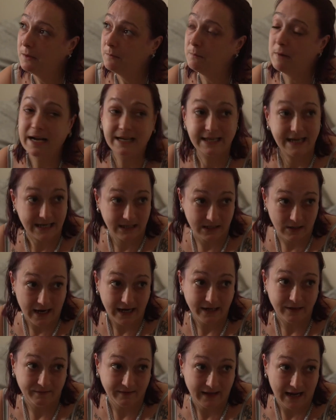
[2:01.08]
my dad
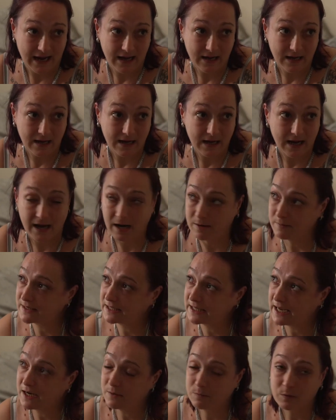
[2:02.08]
died of that, and I'm
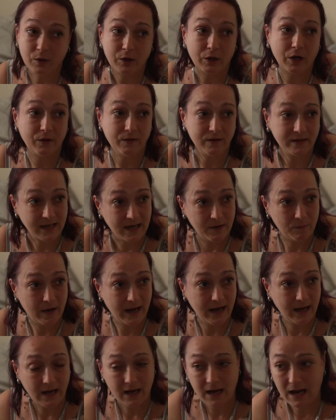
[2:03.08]
scared I'm going to go the same
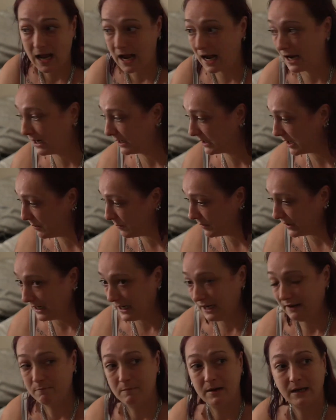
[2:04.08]
way, and I don't want to
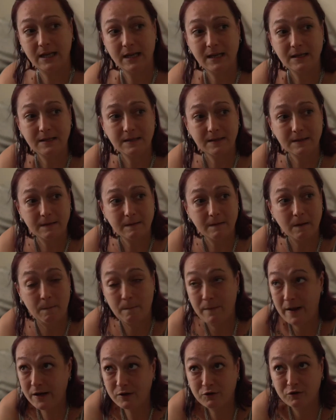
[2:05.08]
leave my kids.
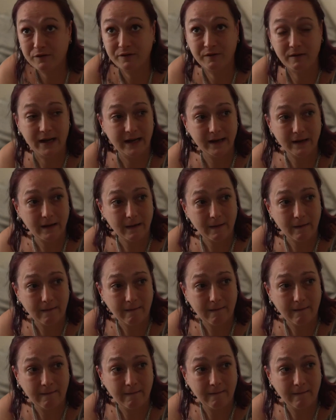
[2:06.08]
I'm petrified
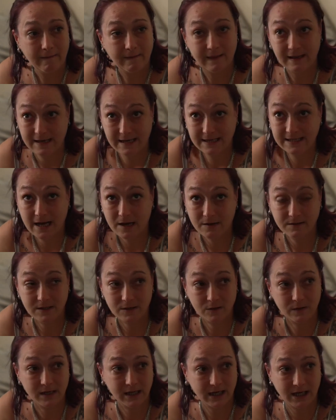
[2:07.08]
that this house
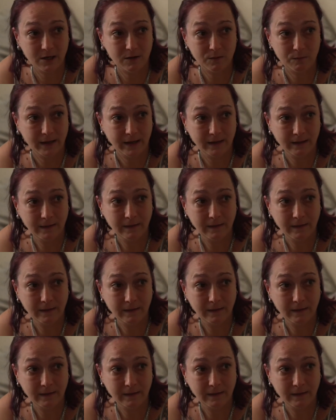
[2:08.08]
is going to kill me.